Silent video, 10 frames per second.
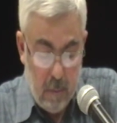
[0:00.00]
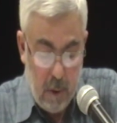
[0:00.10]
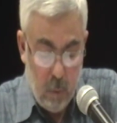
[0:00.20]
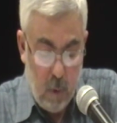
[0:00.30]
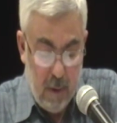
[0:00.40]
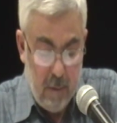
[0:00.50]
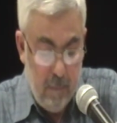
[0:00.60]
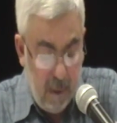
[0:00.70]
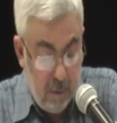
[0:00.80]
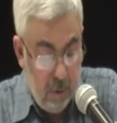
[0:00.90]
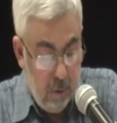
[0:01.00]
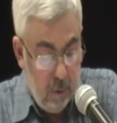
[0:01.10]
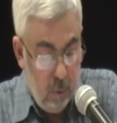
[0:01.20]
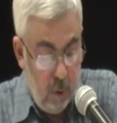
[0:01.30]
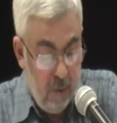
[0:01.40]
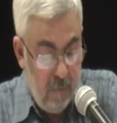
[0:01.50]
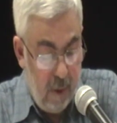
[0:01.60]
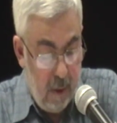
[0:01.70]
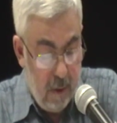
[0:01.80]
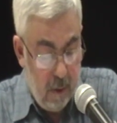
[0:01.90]
about what it meant to
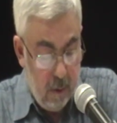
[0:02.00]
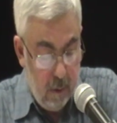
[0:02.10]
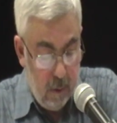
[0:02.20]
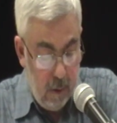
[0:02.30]
advance